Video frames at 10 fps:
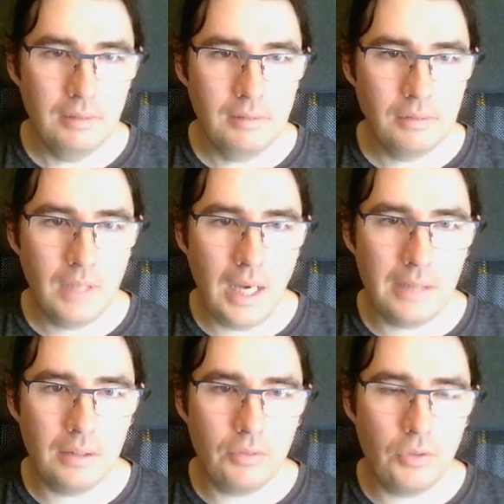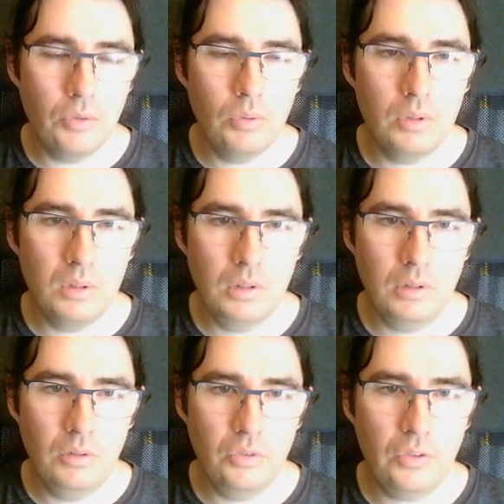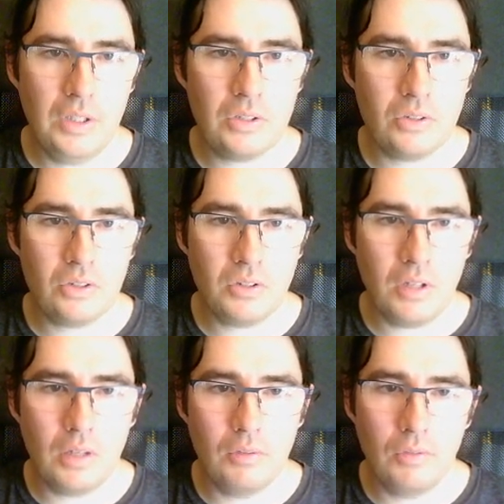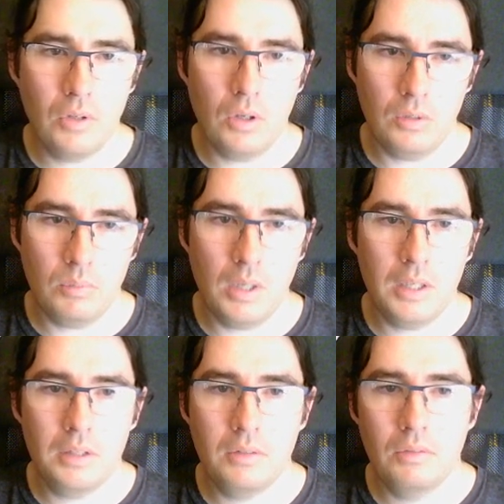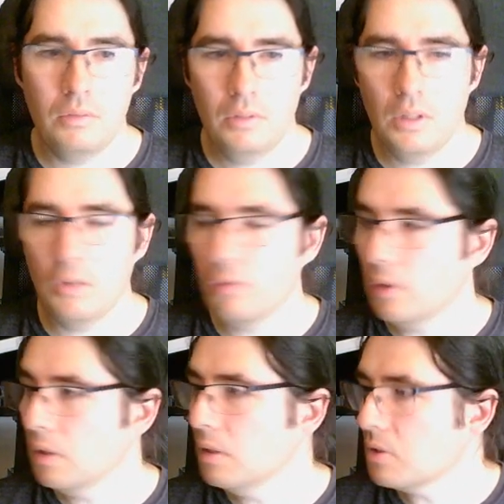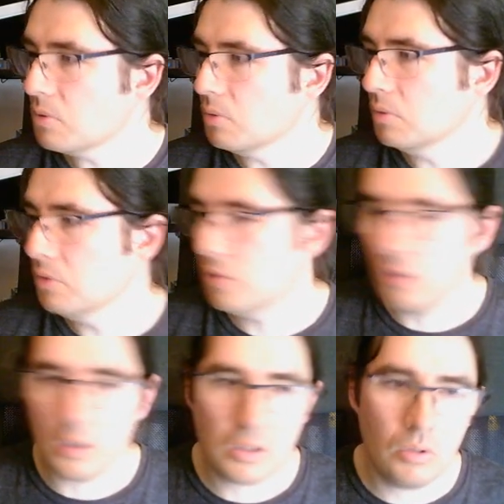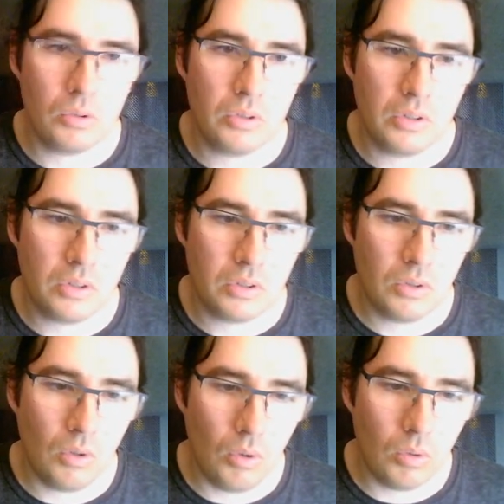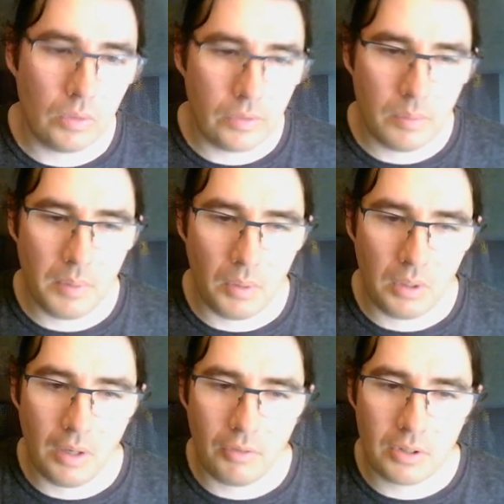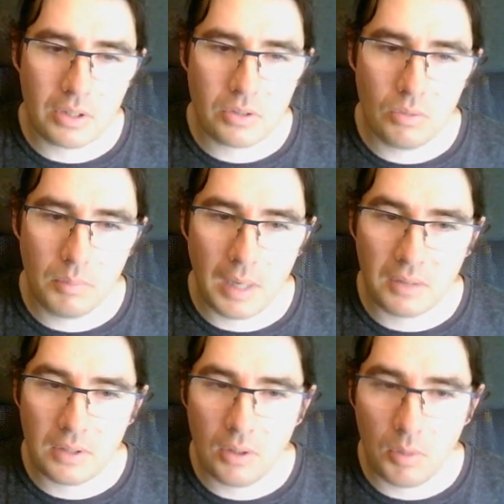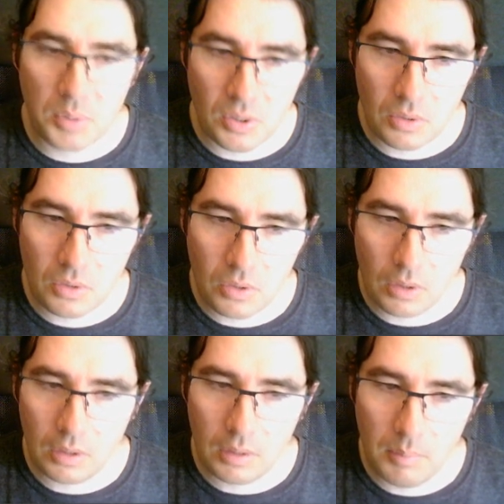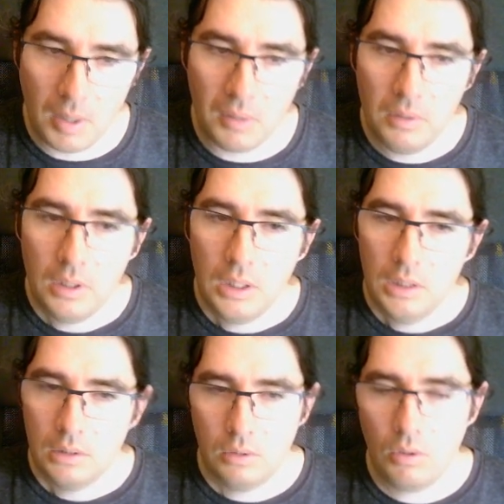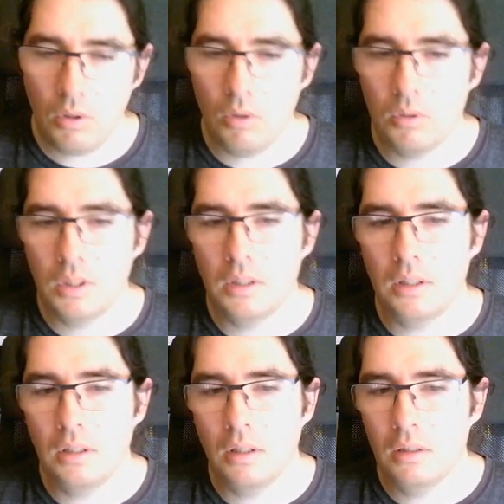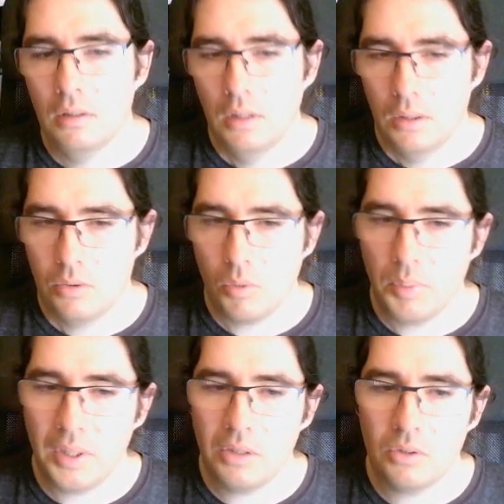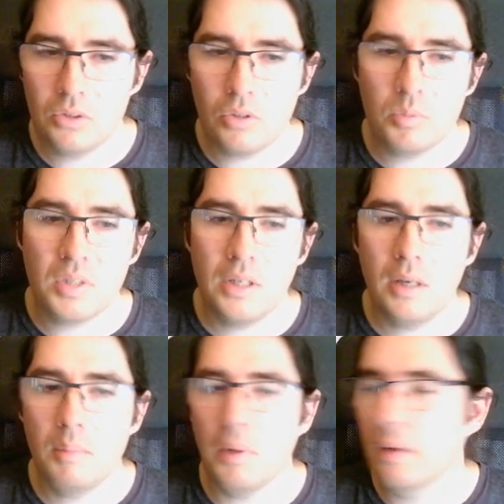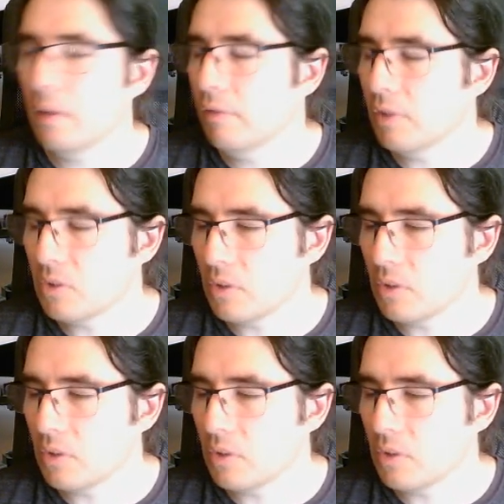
added a few features that have got them ready, for the initial stretch goals. This is not all of them, but we have additional mounting options so that you can mount not only the torpedo tubes here, but eventually